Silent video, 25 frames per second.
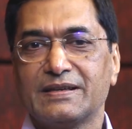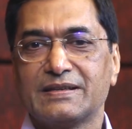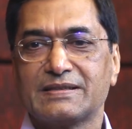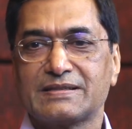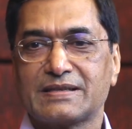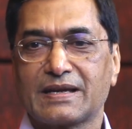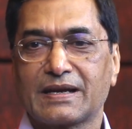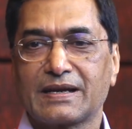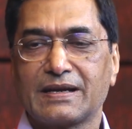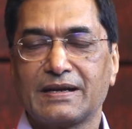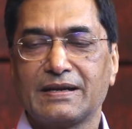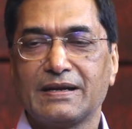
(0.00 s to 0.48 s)

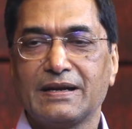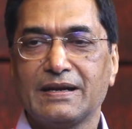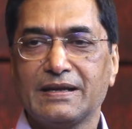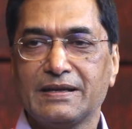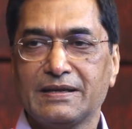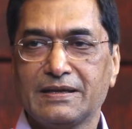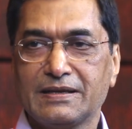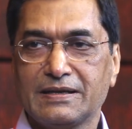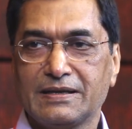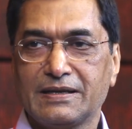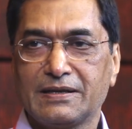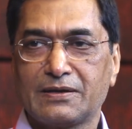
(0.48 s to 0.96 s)

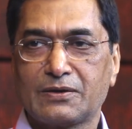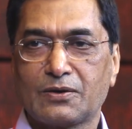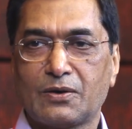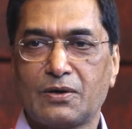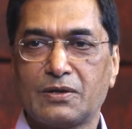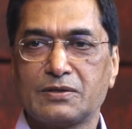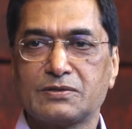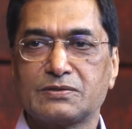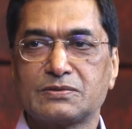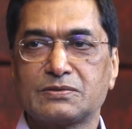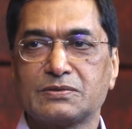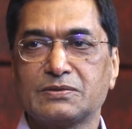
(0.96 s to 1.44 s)
Secondly, it
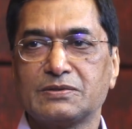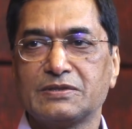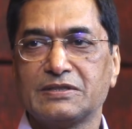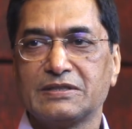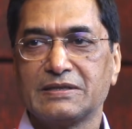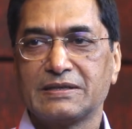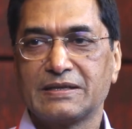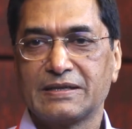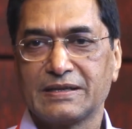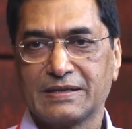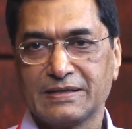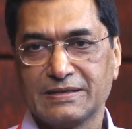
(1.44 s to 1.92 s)
also
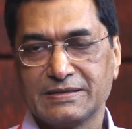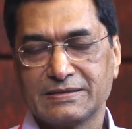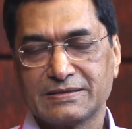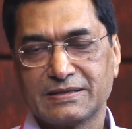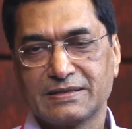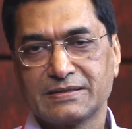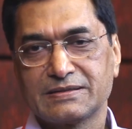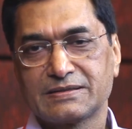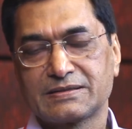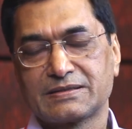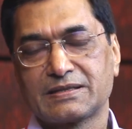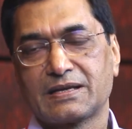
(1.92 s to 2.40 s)

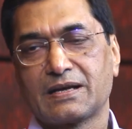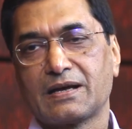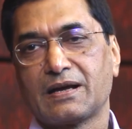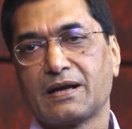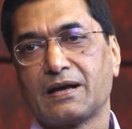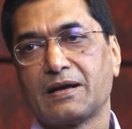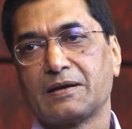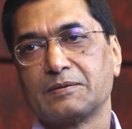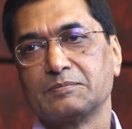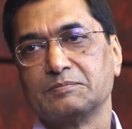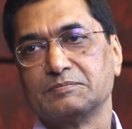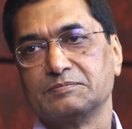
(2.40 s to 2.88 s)
increases
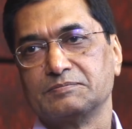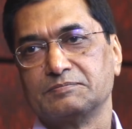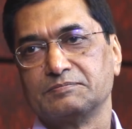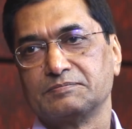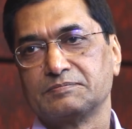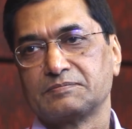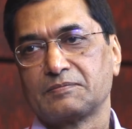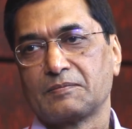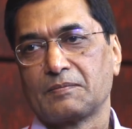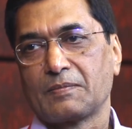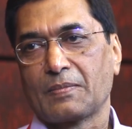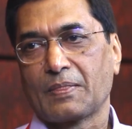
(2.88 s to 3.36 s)
uh,
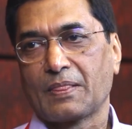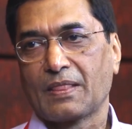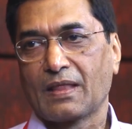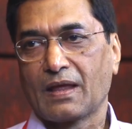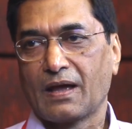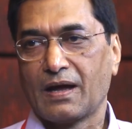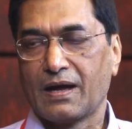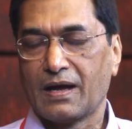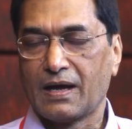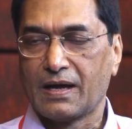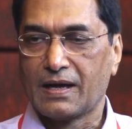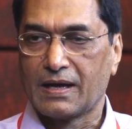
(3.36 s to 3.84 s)

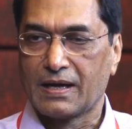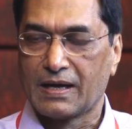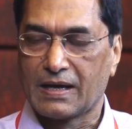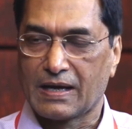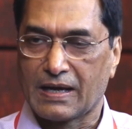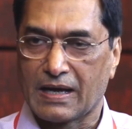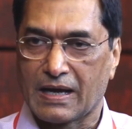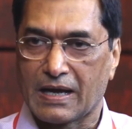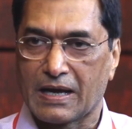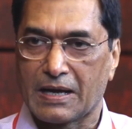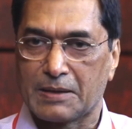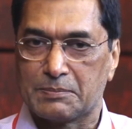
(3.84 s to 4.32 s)

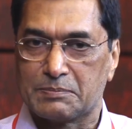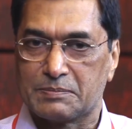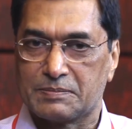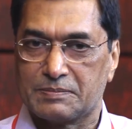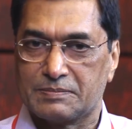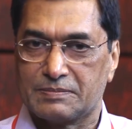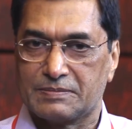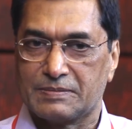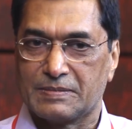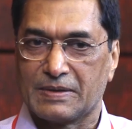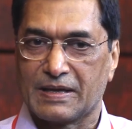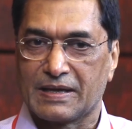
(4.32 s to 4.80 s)
uh,
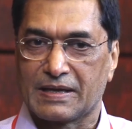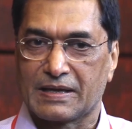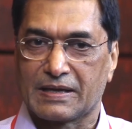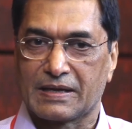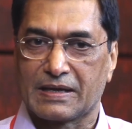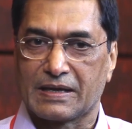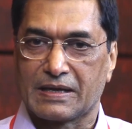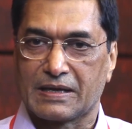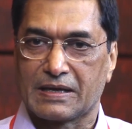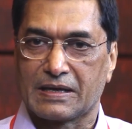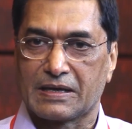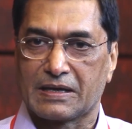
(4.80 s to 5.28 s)
a,
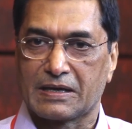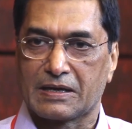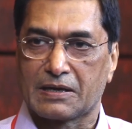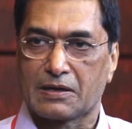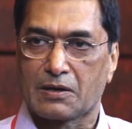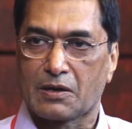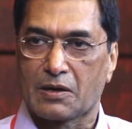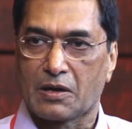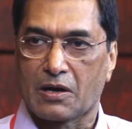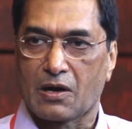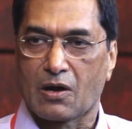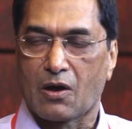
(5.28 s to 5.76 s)

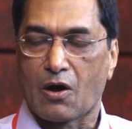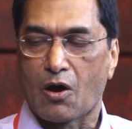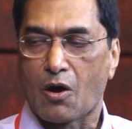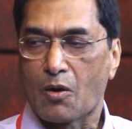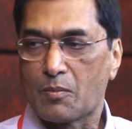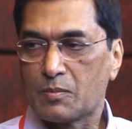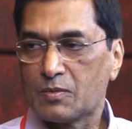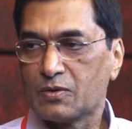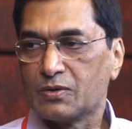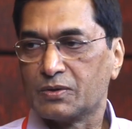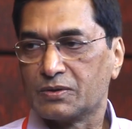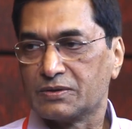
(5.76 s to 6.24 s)
a,
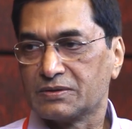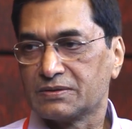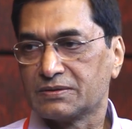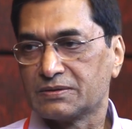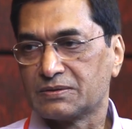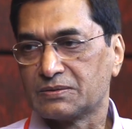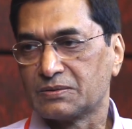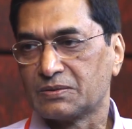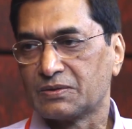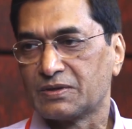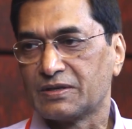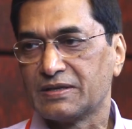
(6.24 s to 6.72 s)
hormone
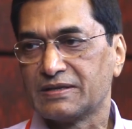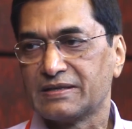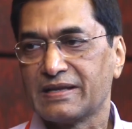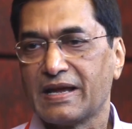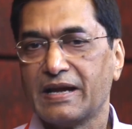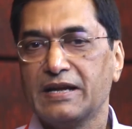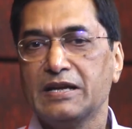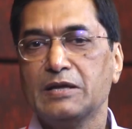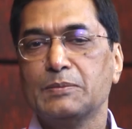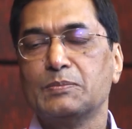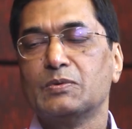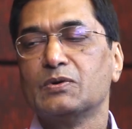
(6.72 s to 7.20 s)
known as
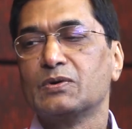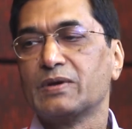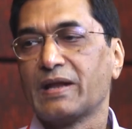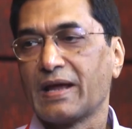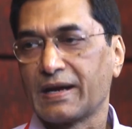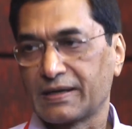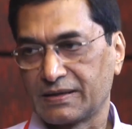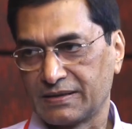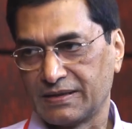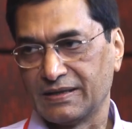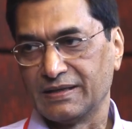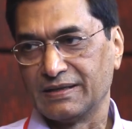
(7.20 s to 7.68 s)

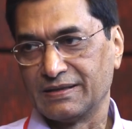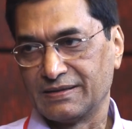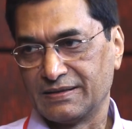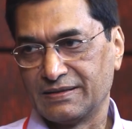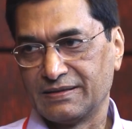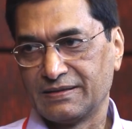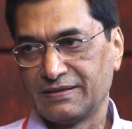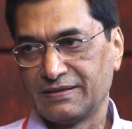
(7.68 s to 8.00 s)
adiponectin.